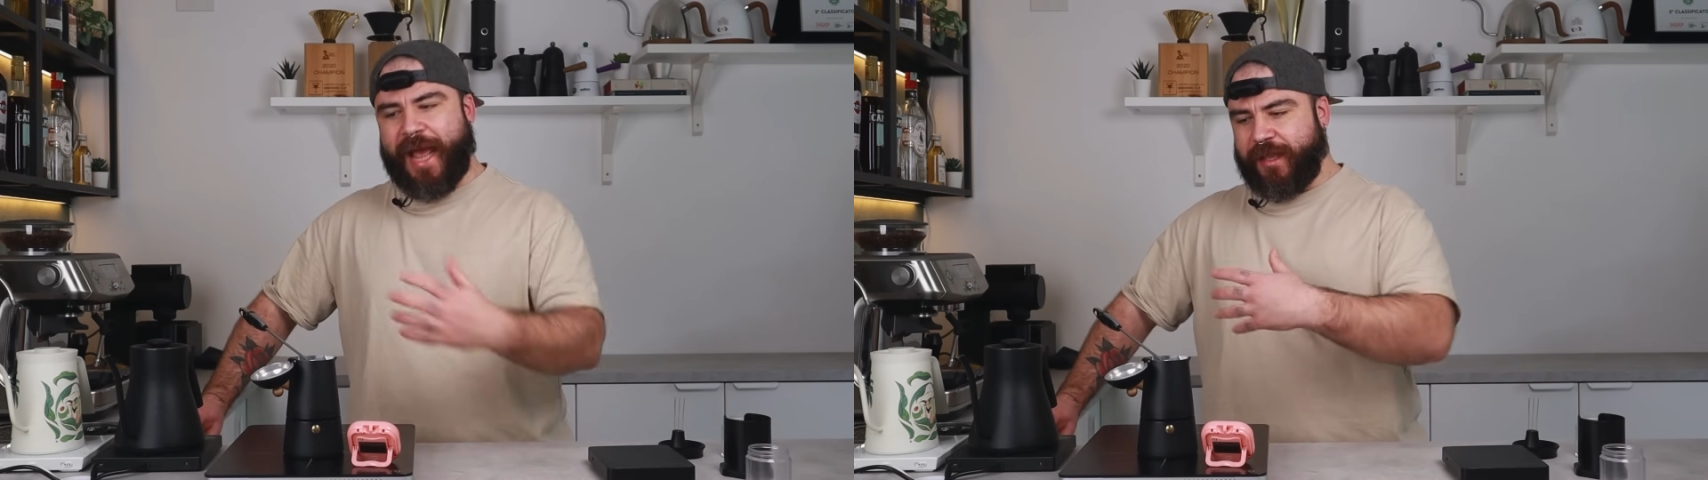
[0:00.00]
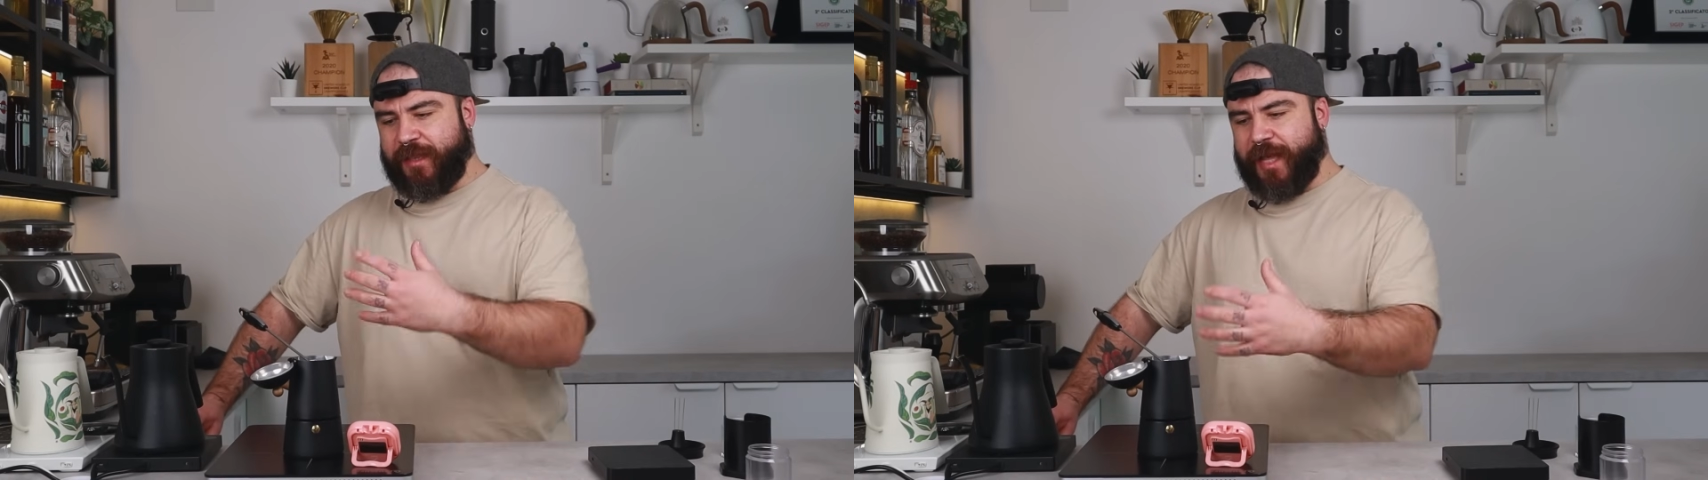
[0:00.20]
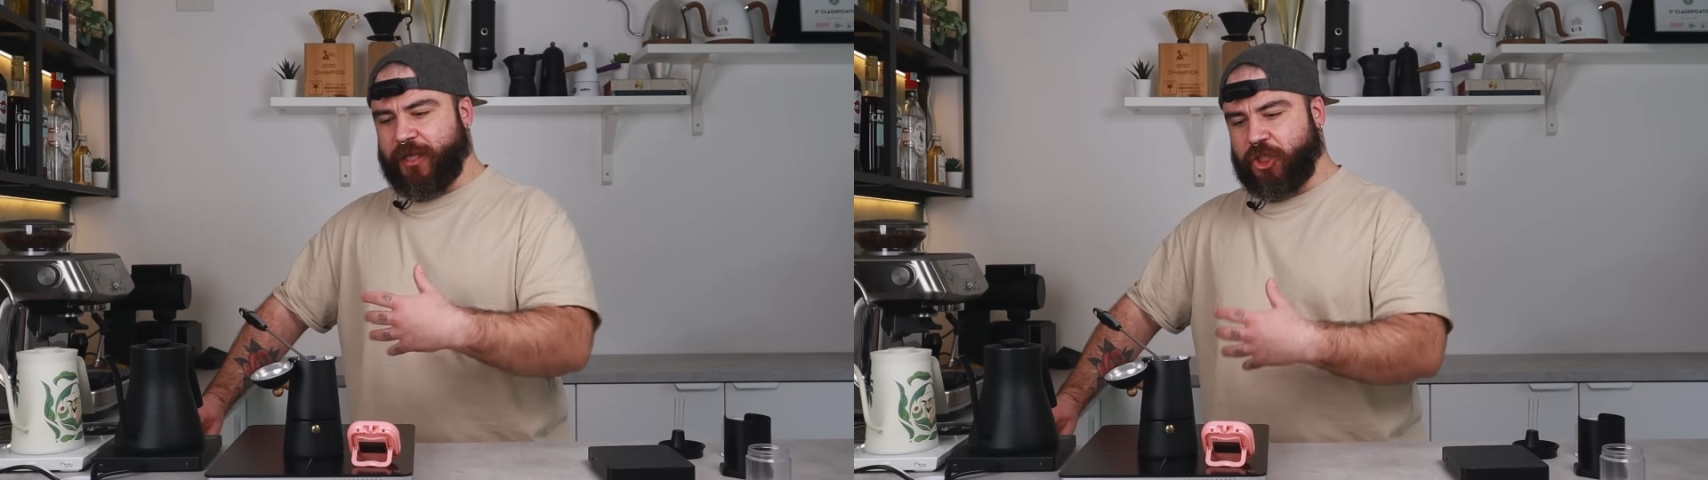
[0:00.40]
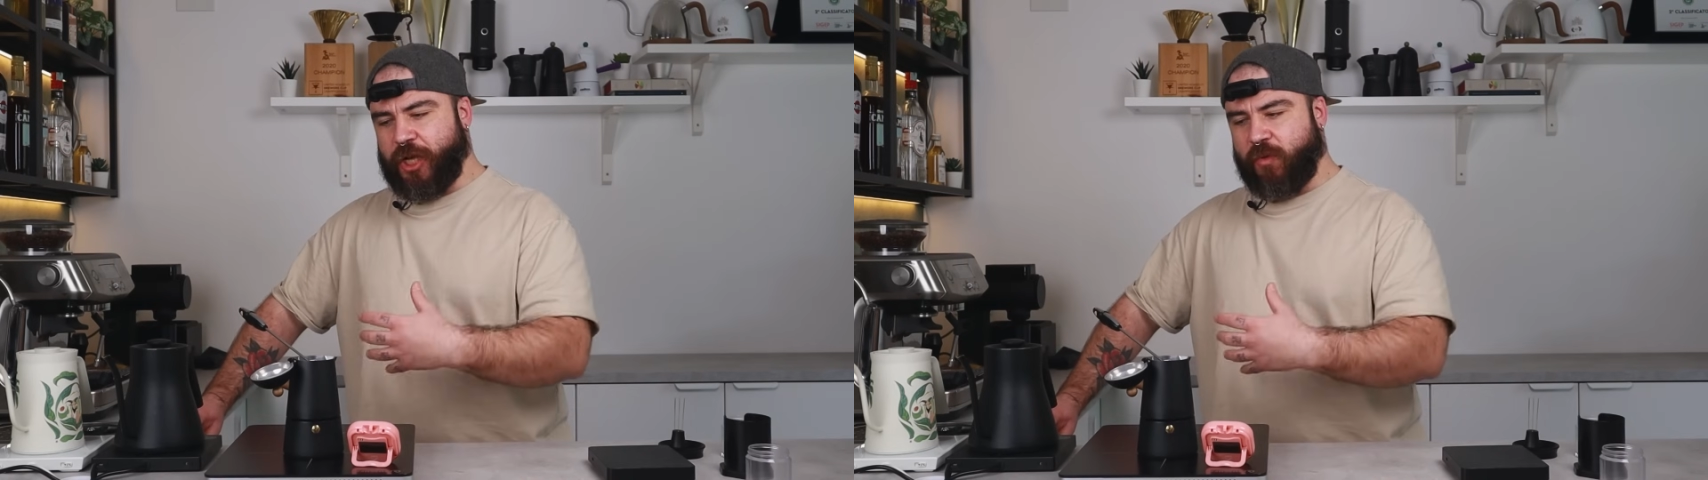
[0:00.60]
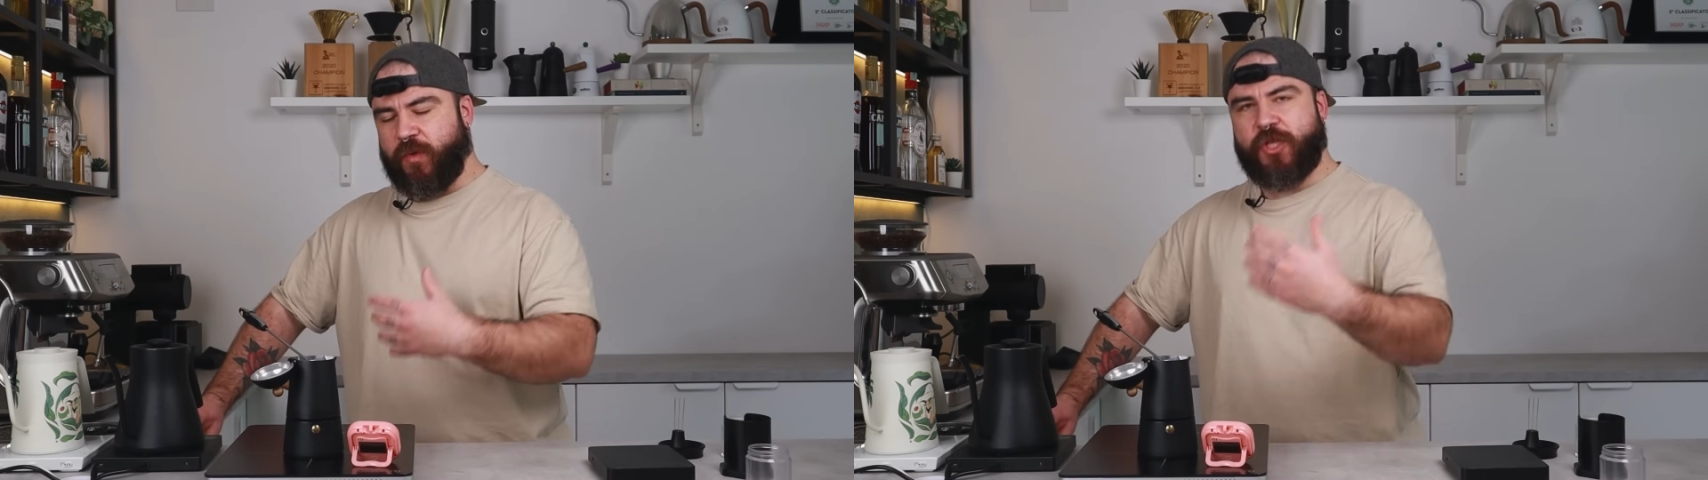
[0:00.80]
and then
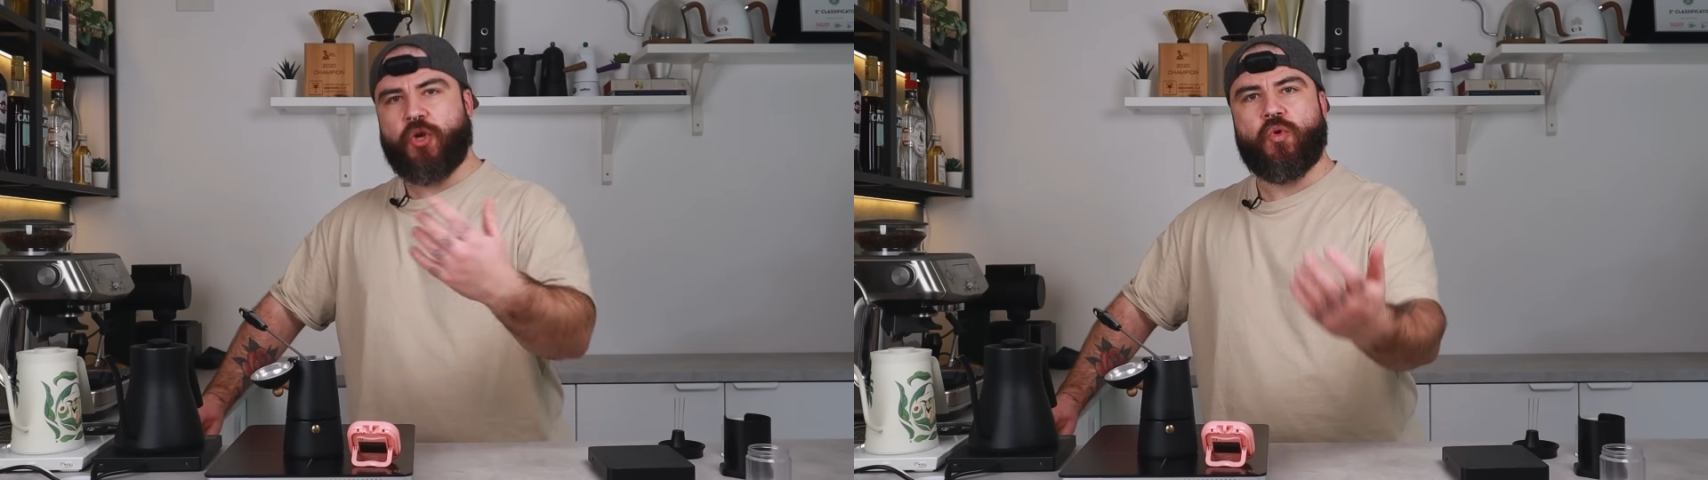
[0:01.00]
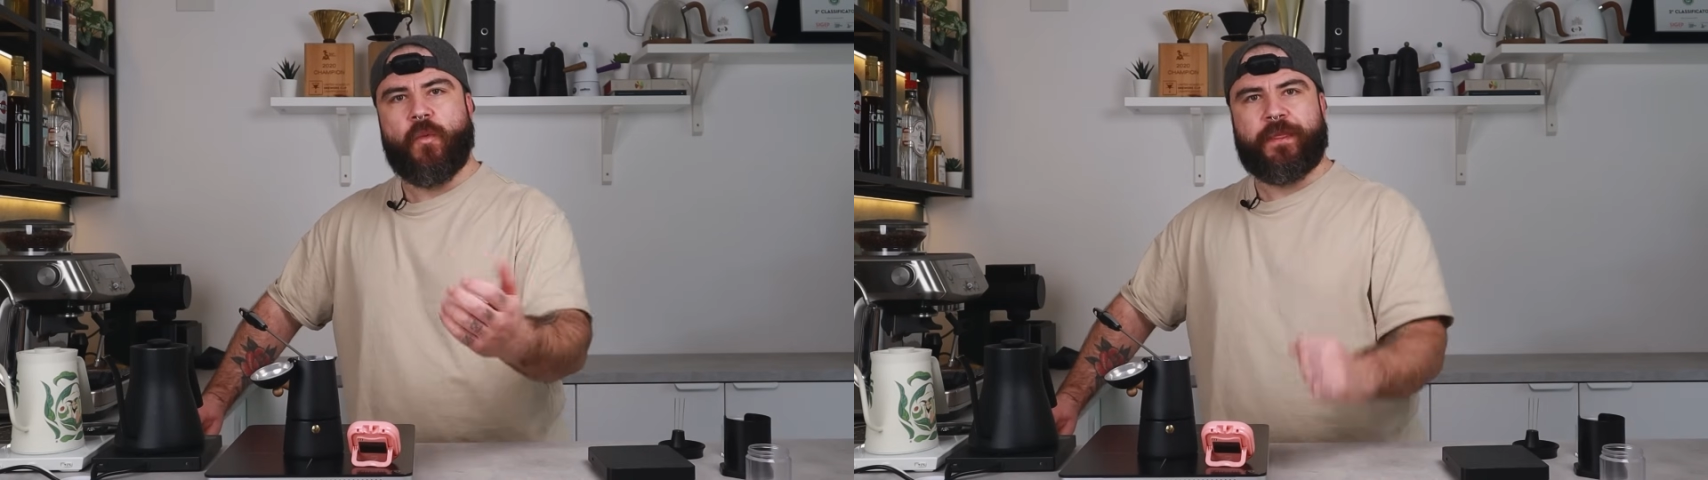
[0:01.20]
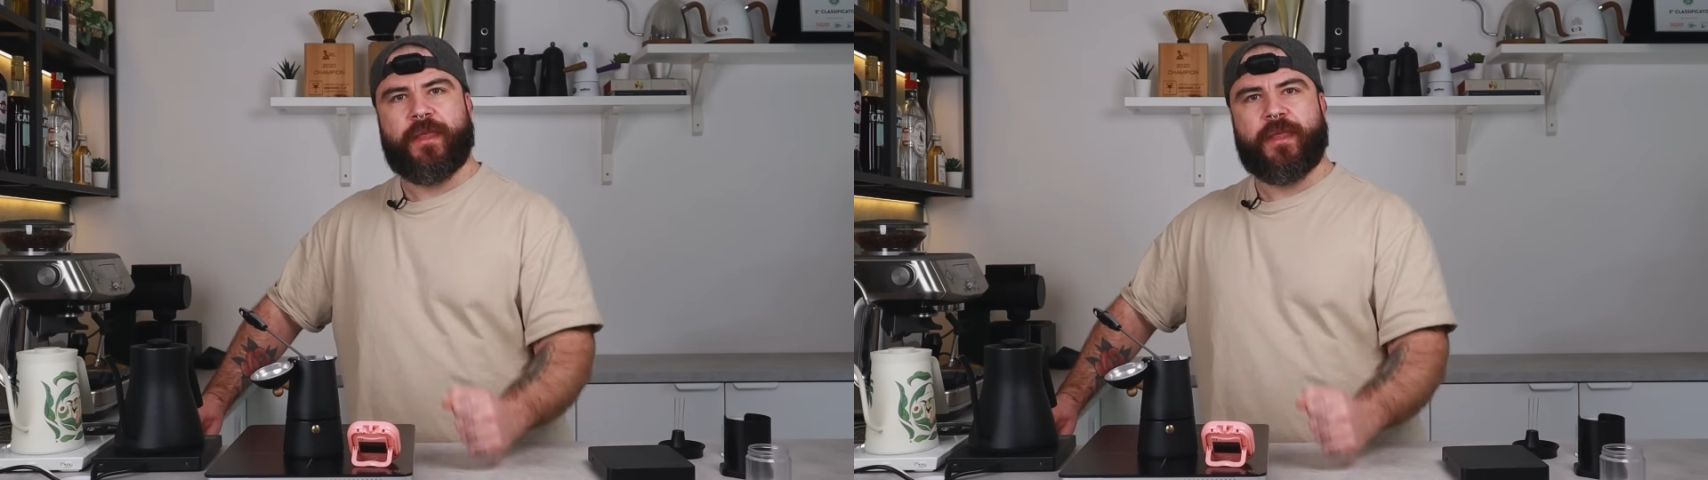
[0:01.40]
share with you